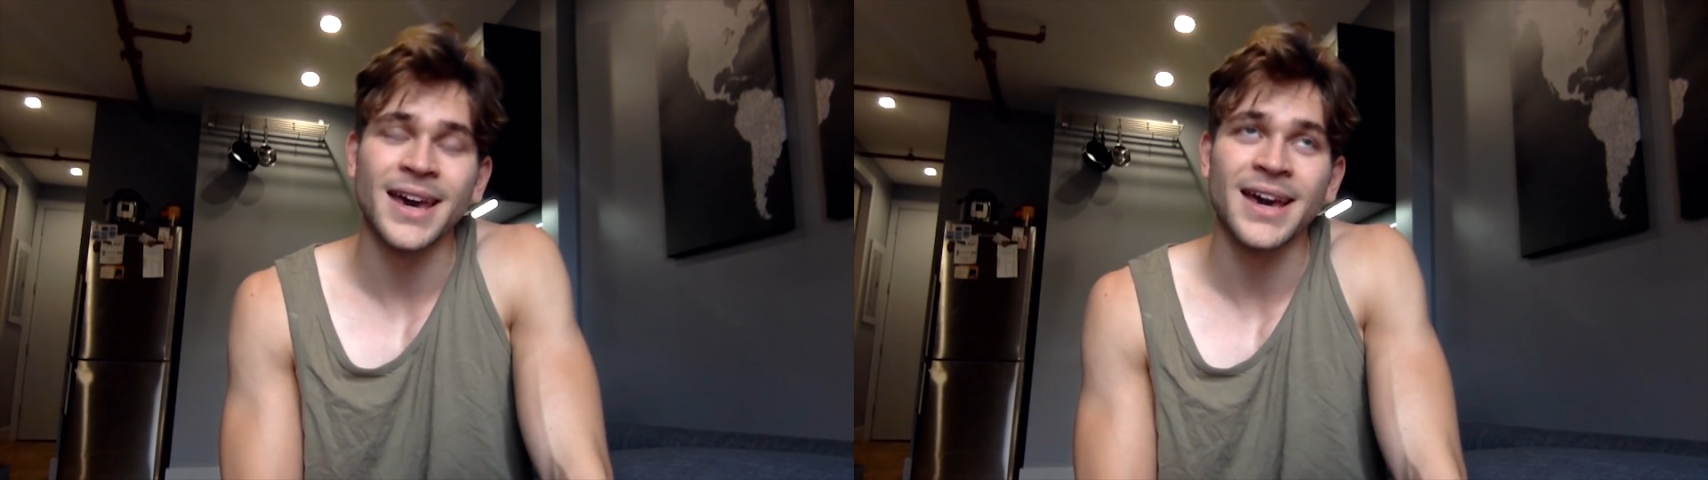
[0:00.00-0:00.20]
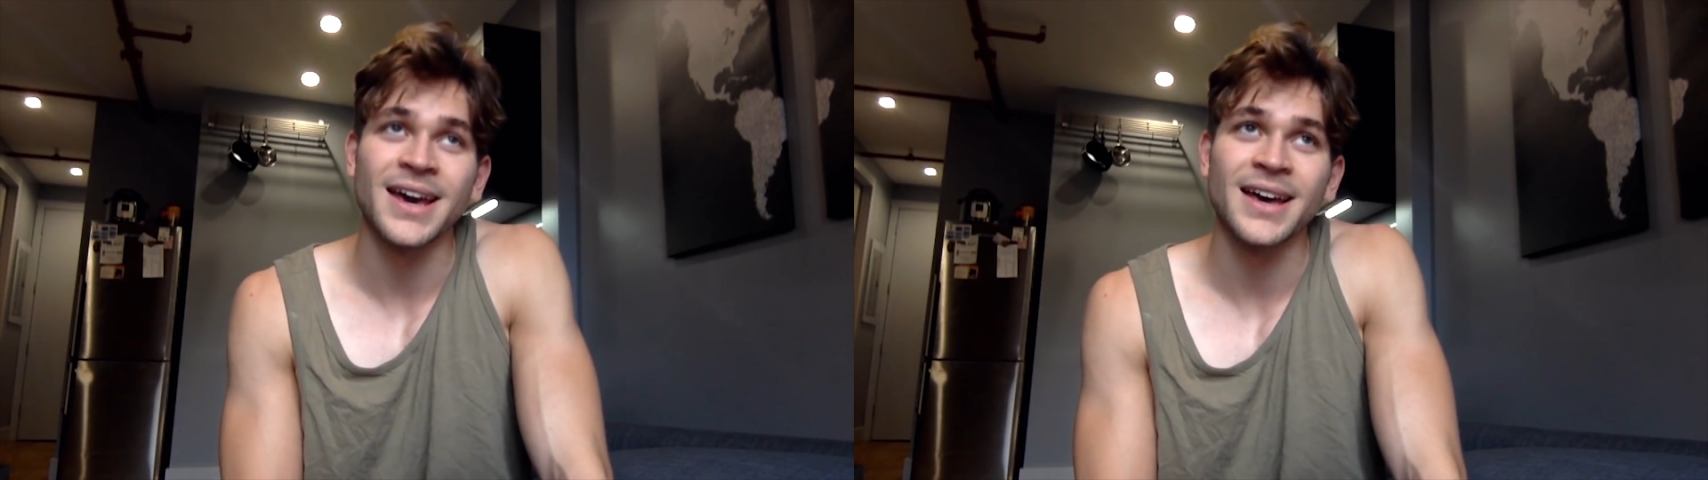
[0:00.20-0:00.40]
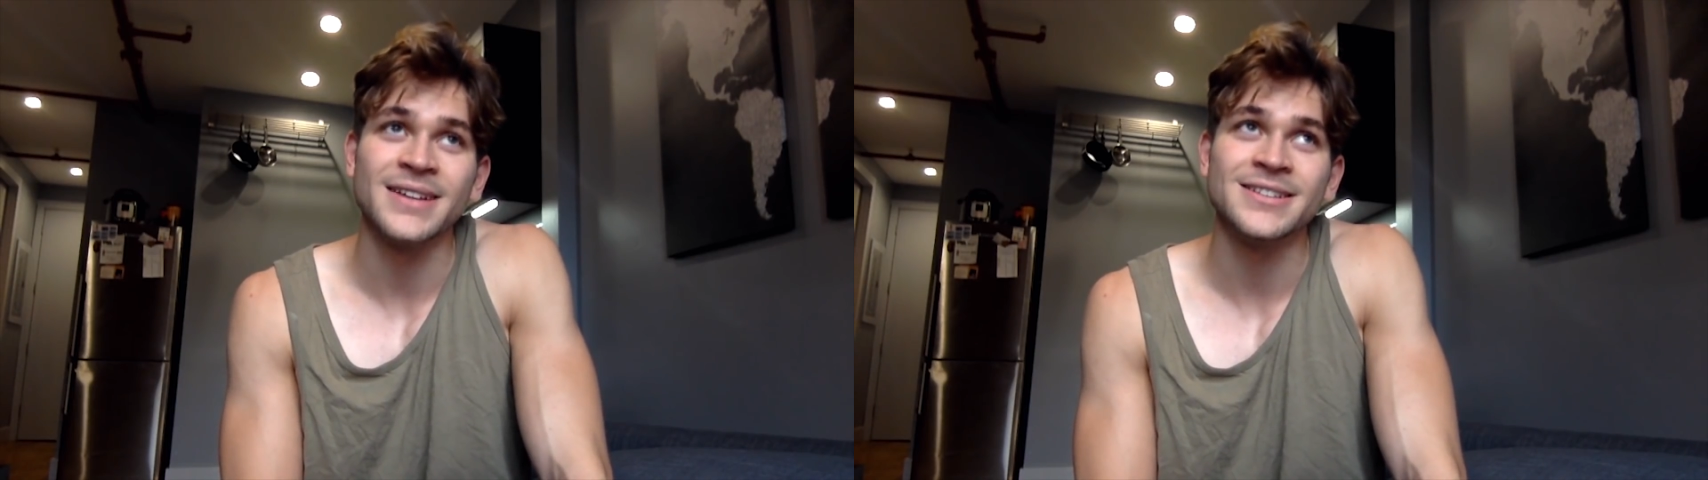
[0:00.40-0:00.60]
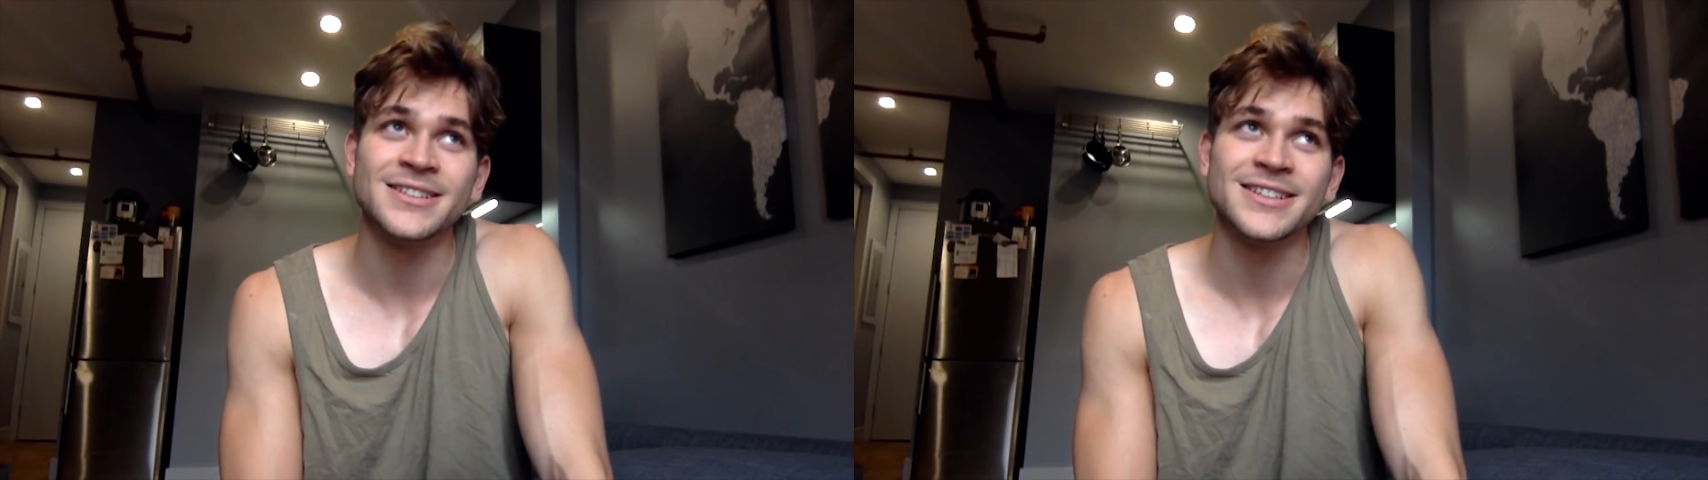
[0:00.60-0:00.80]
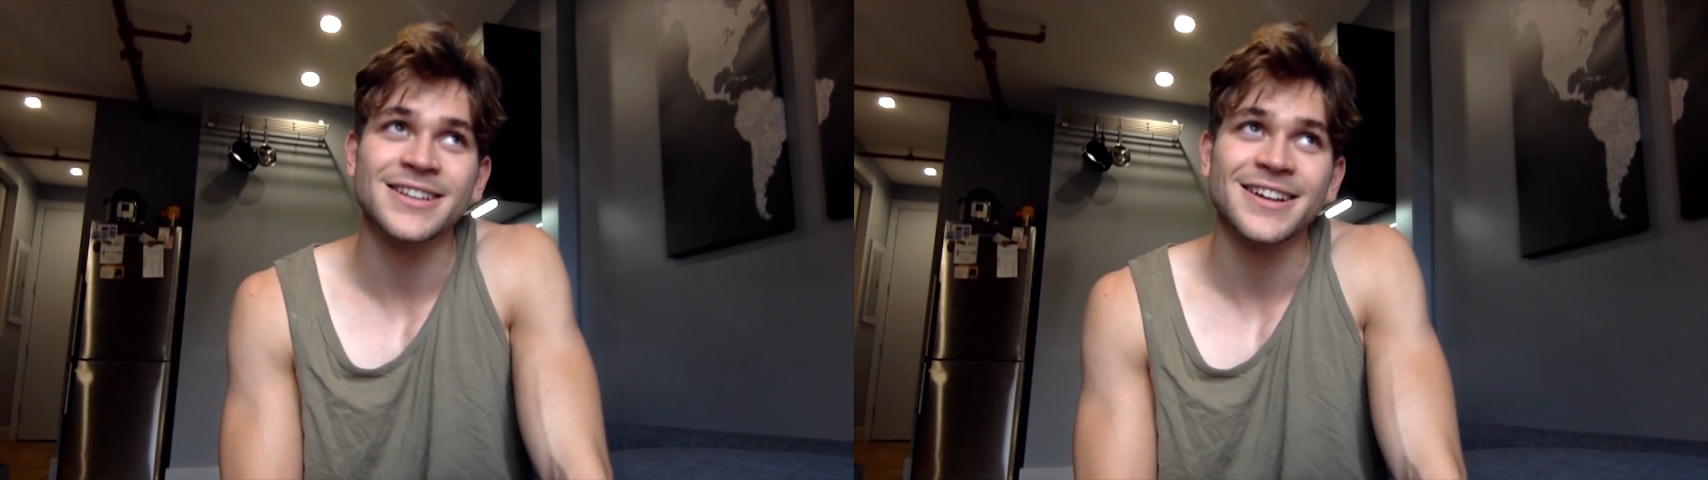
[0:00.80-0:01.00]

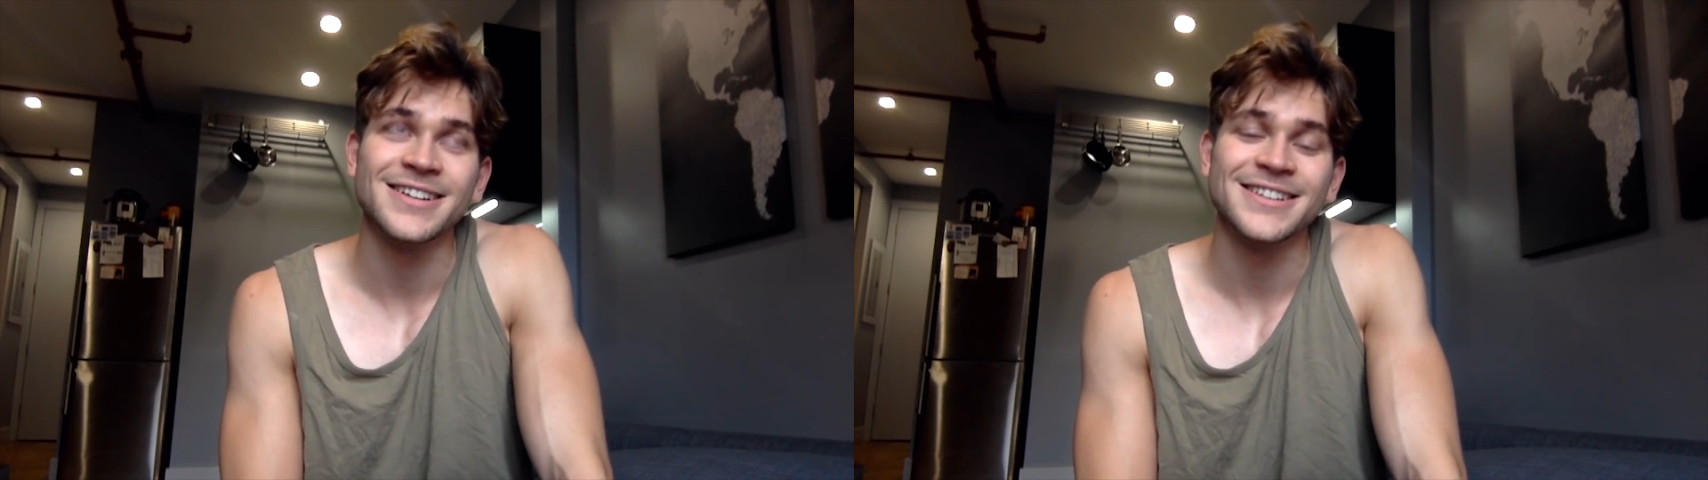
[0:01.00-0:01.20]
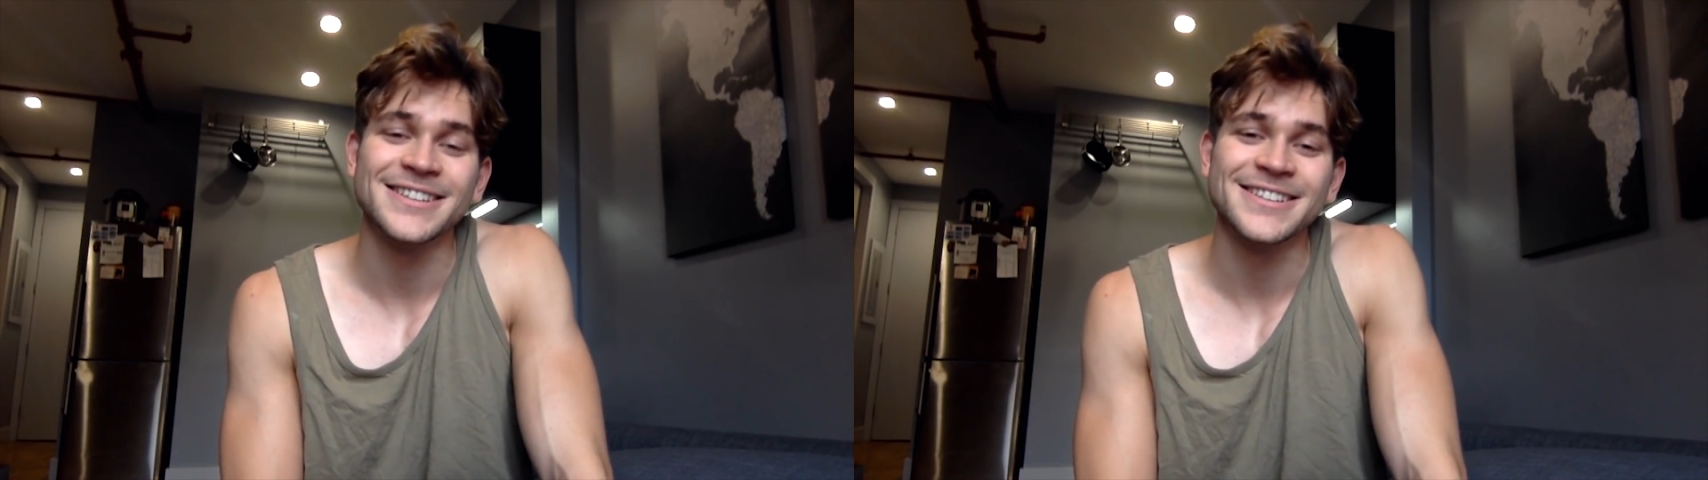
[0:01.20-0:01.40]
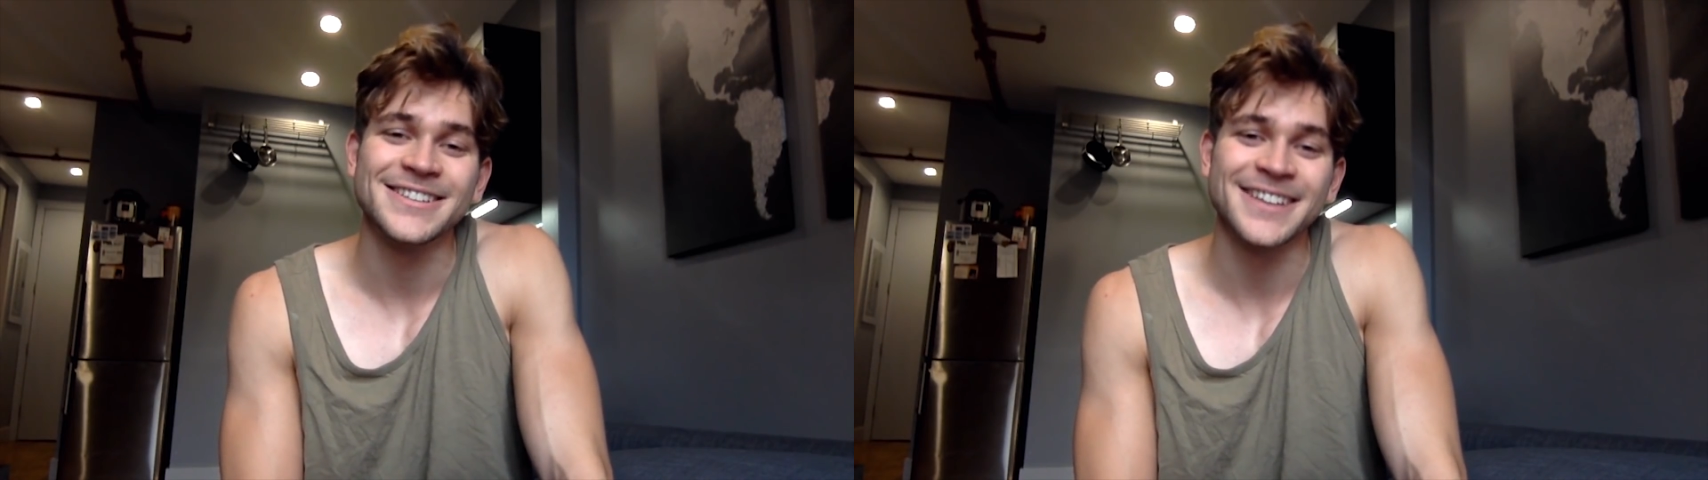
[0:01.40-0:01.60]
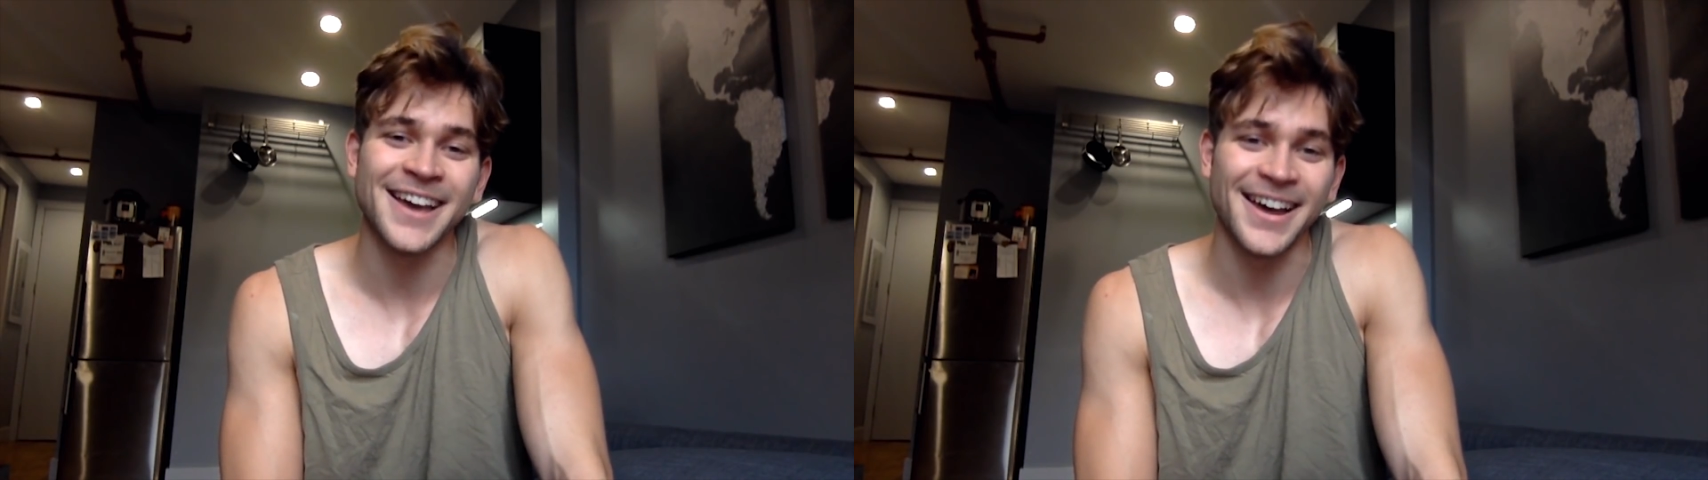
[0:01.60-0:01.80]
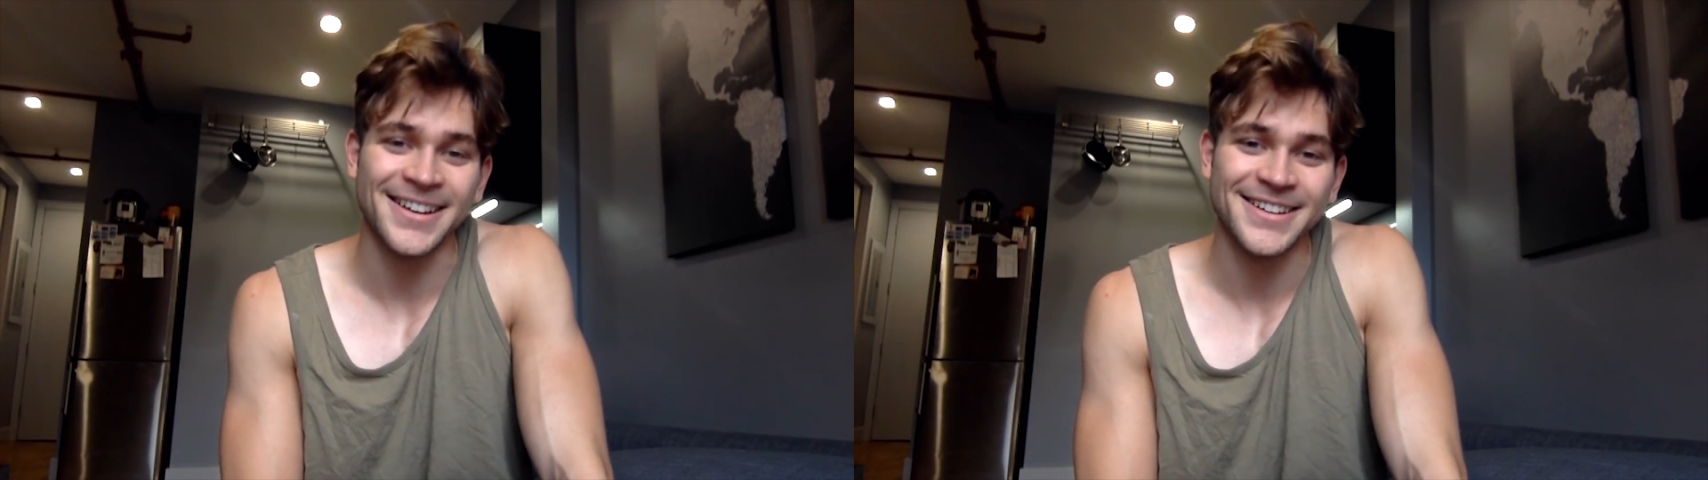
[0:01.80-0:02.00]
And
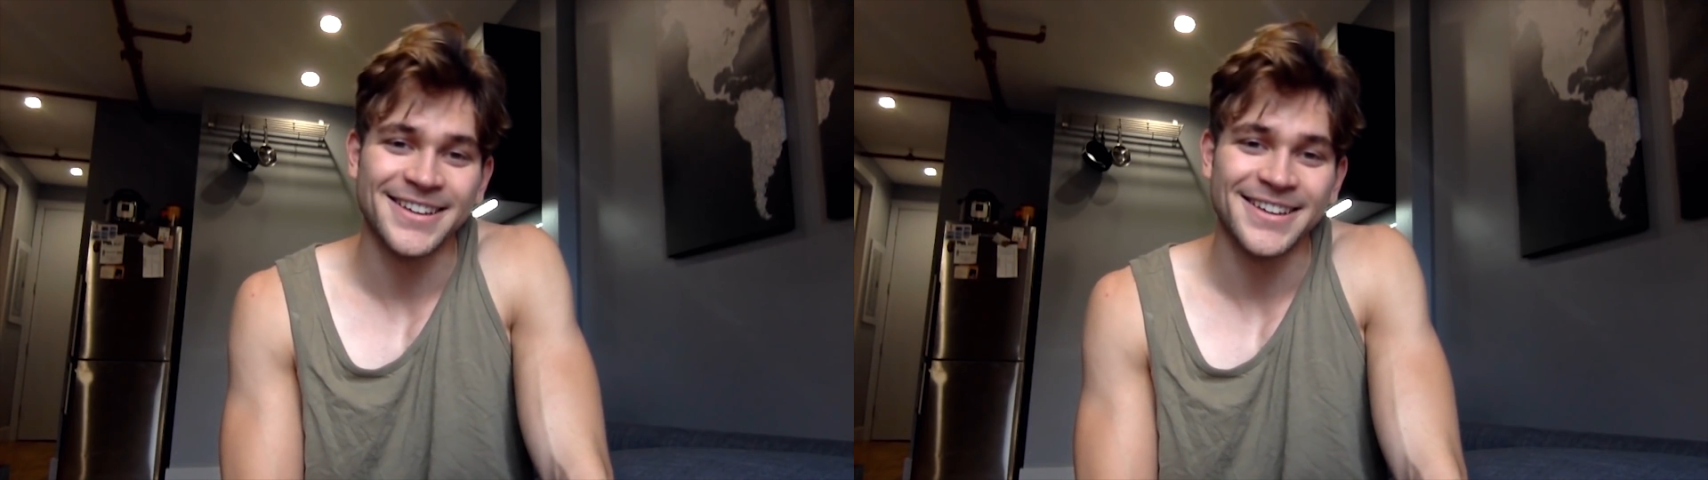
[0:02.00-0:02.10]
yeah.